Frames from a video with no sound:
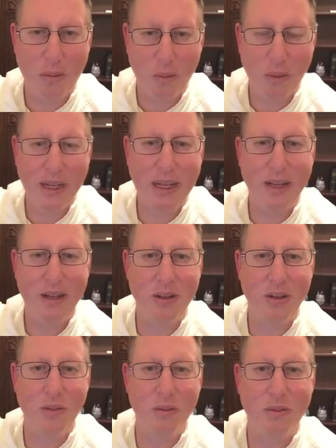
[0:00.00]
we can
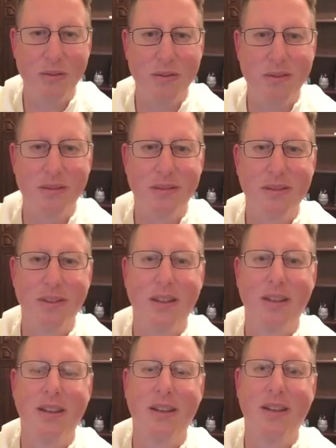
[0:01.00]
do
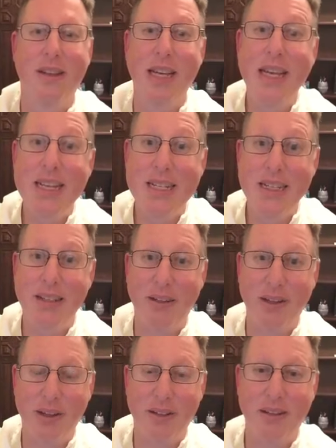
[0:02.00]

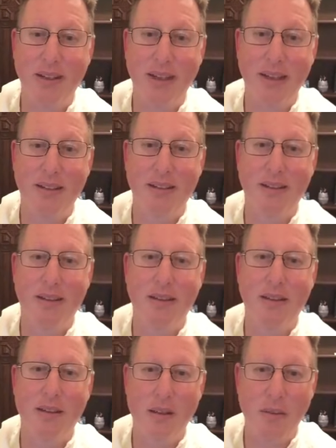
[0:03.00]
interiorly
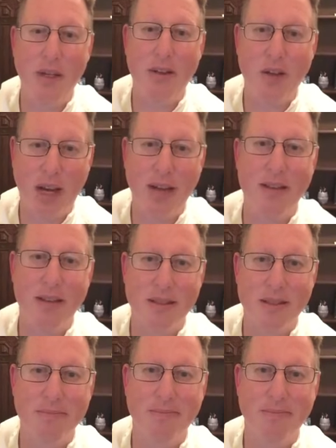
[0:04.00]
to be chaste.